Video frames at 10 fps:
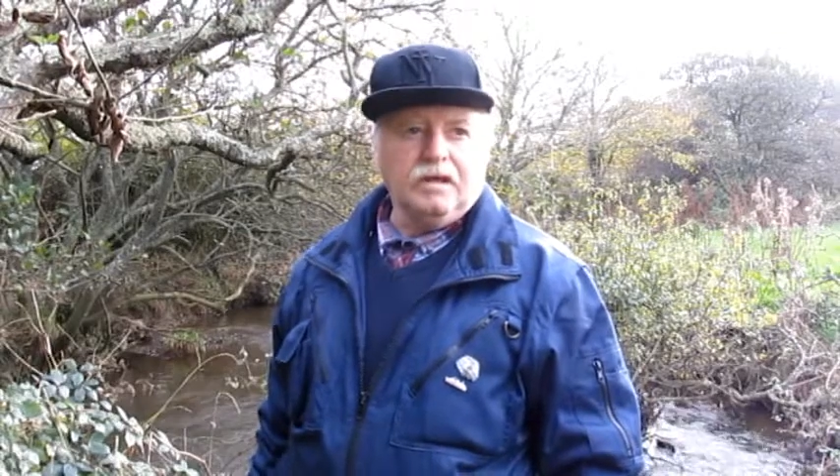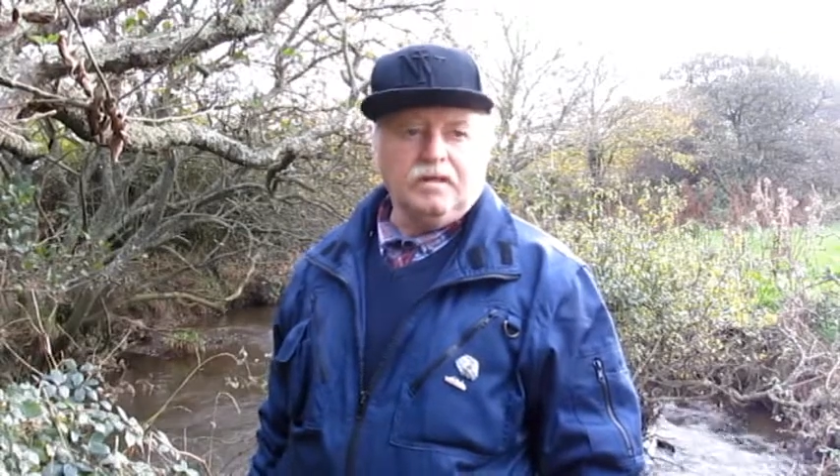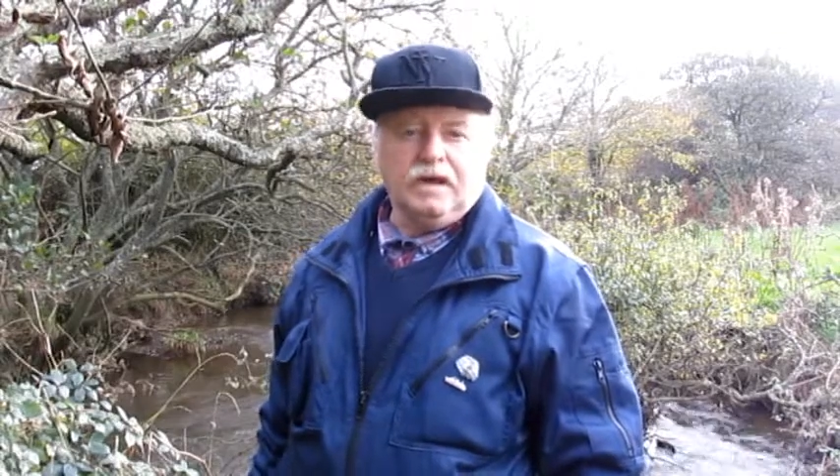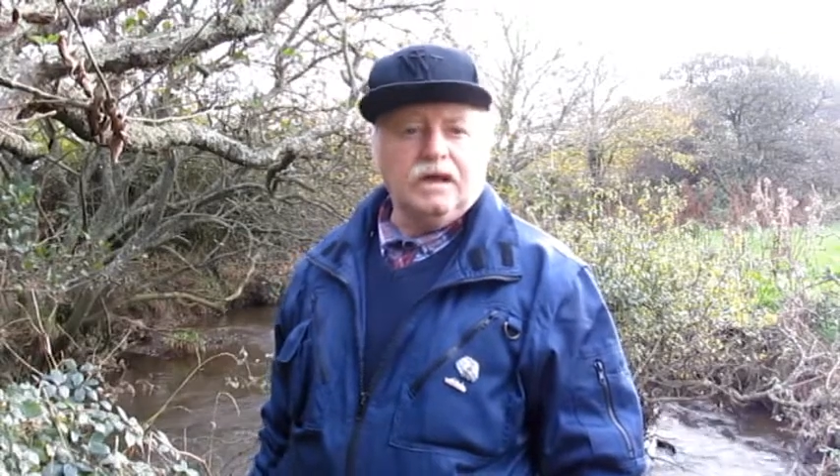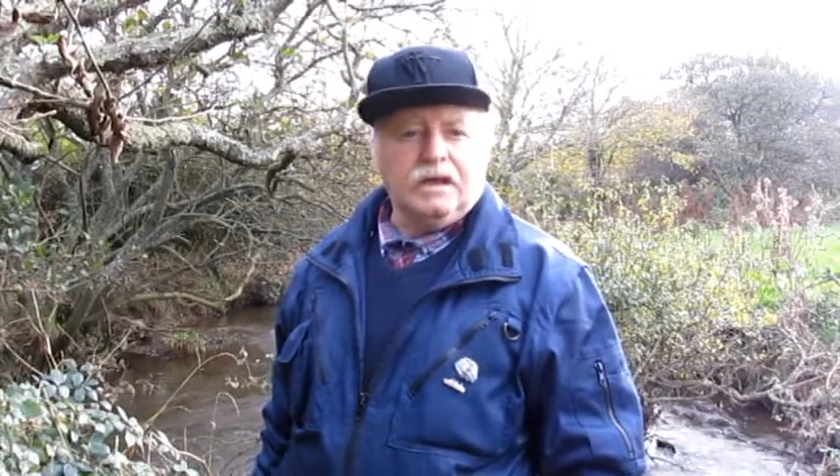
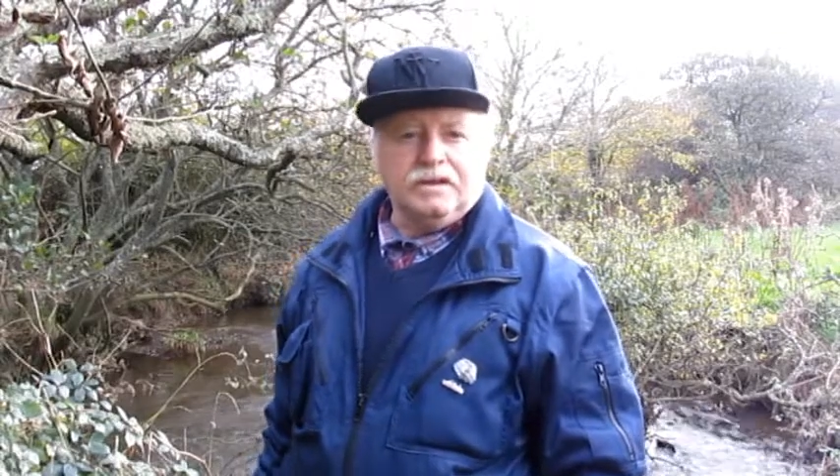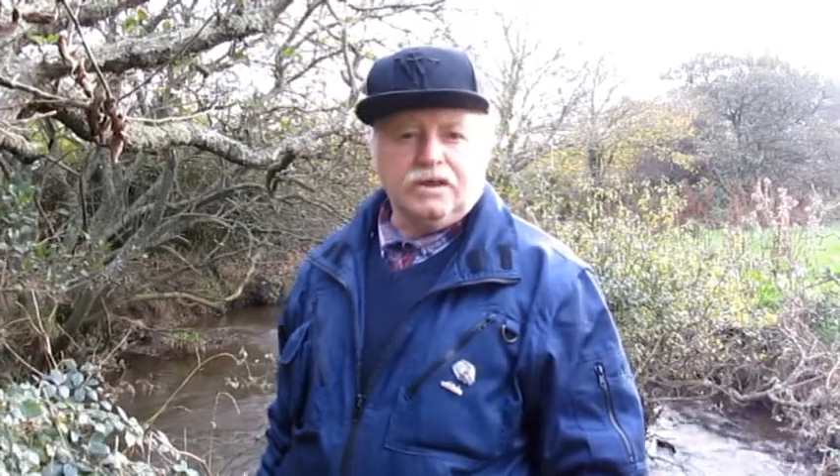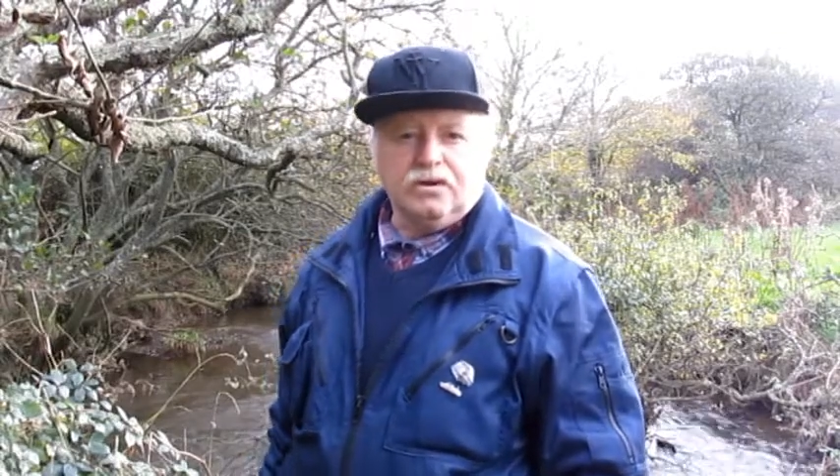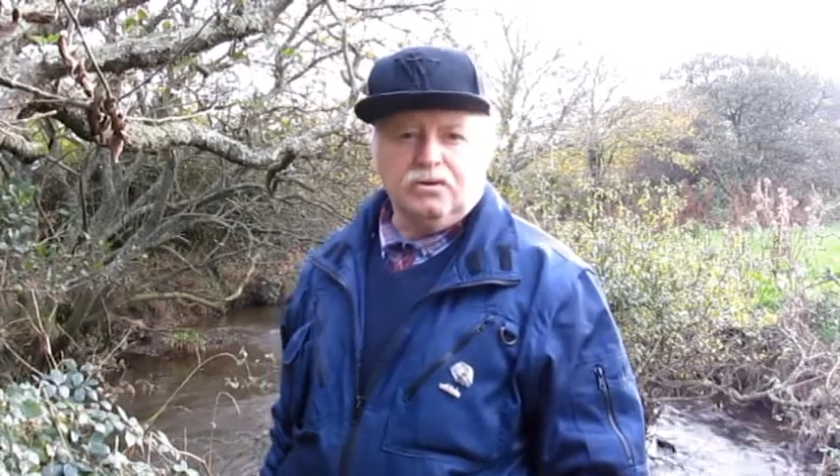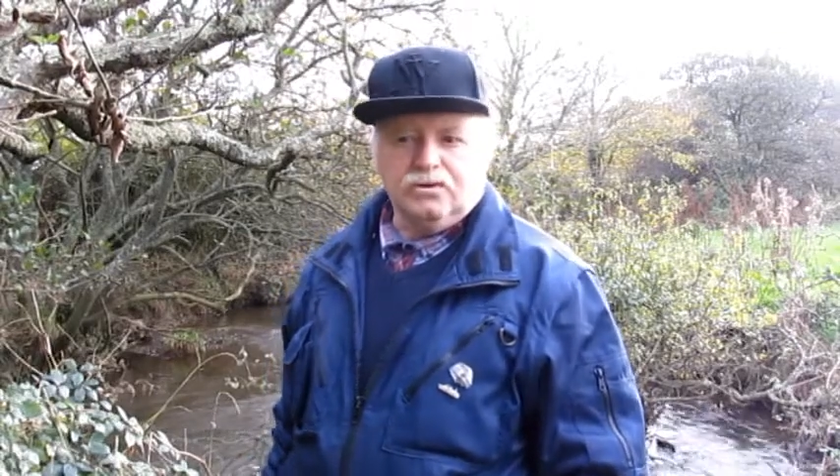the
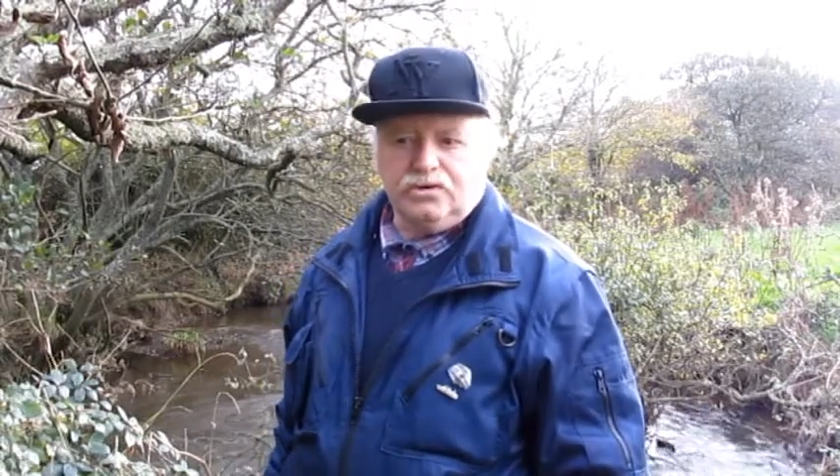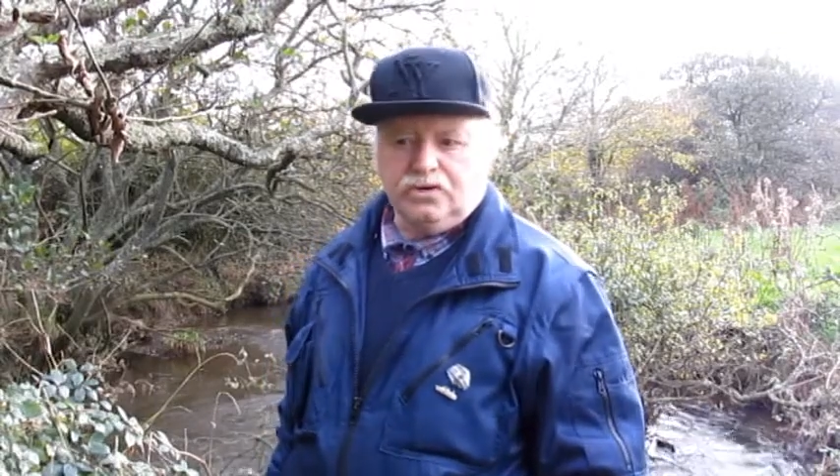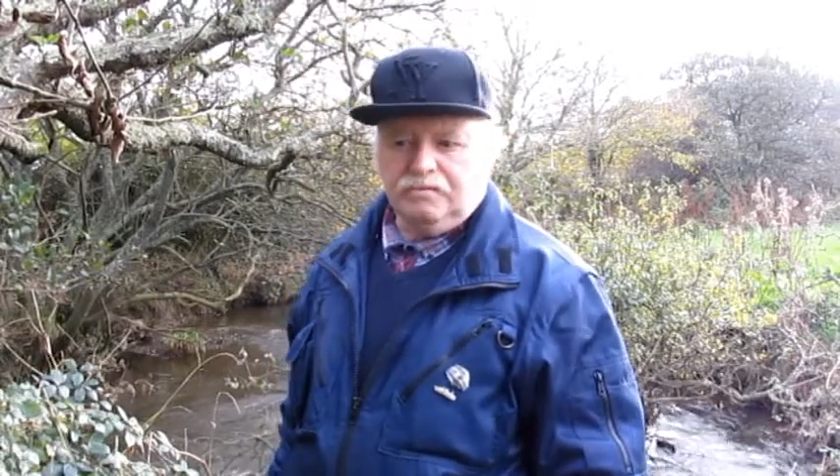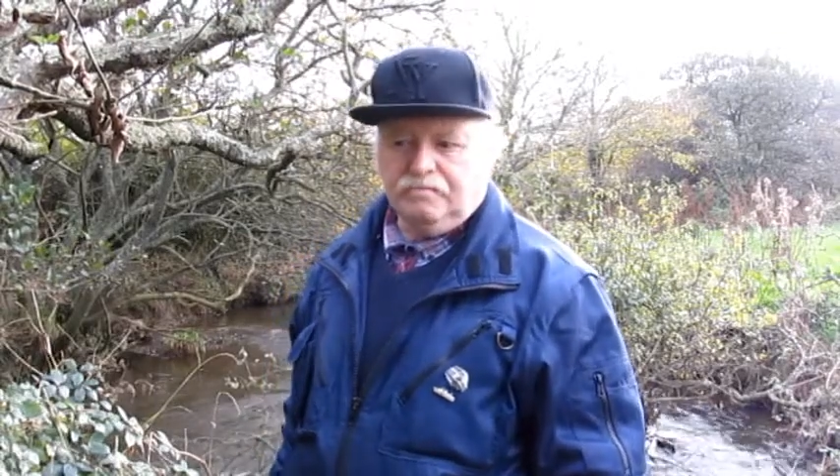Atlantic Ocean.